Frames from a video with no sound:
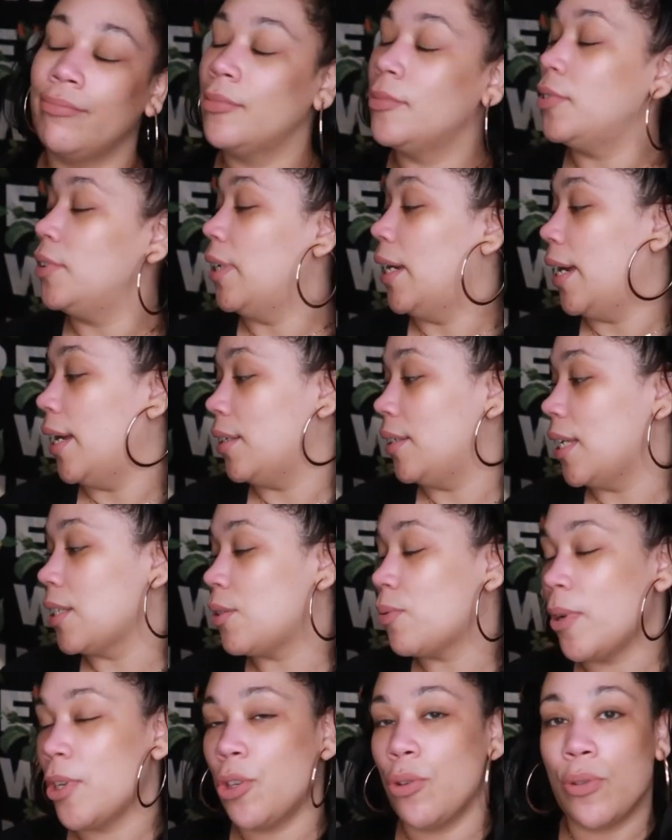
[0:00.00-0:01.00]
yeah,
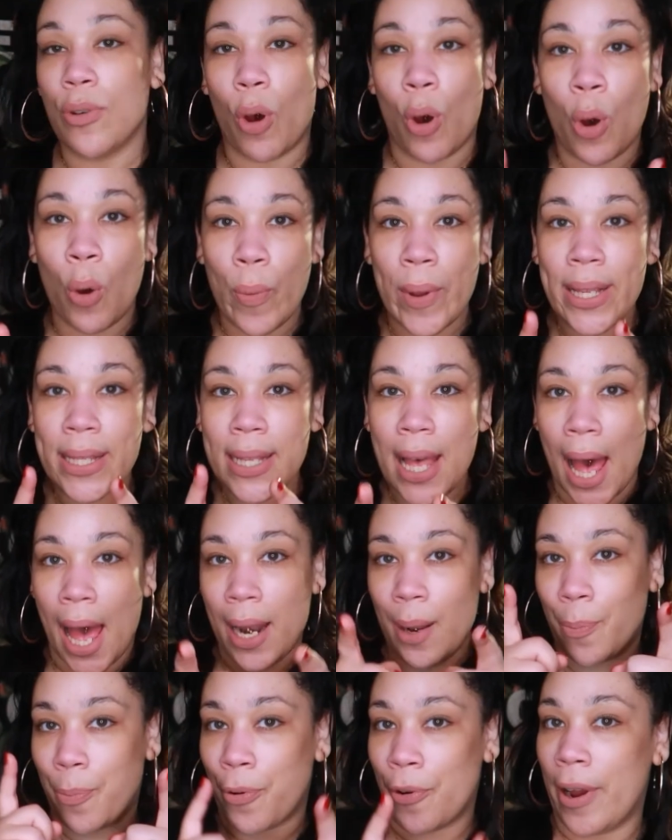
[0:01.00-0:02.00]
that's why you always got
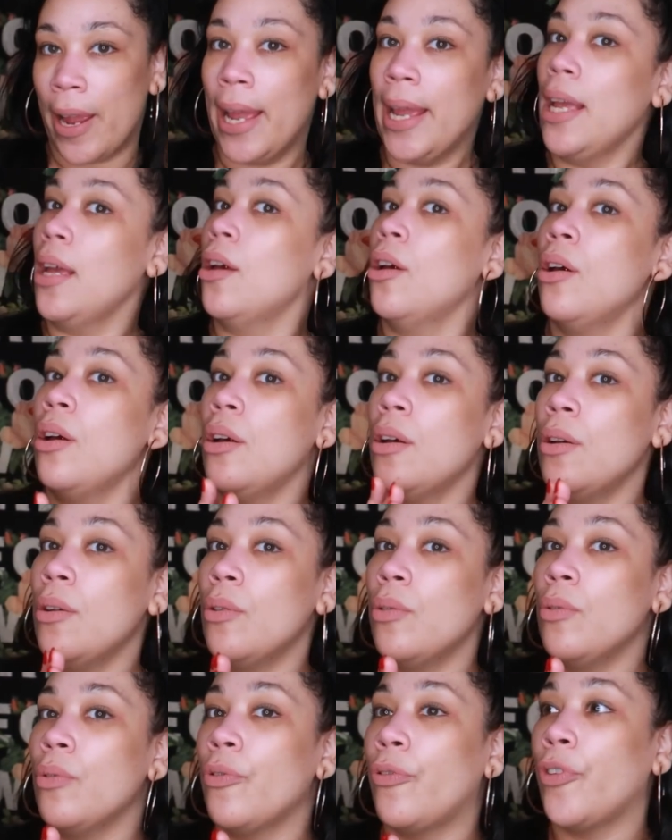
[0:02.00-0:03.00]
to pray
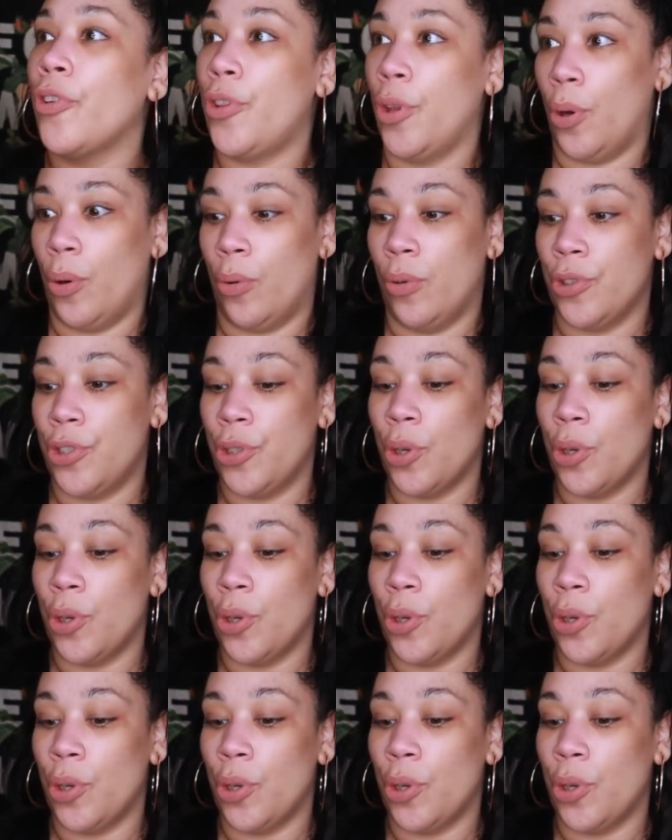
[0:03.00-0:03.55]
for those.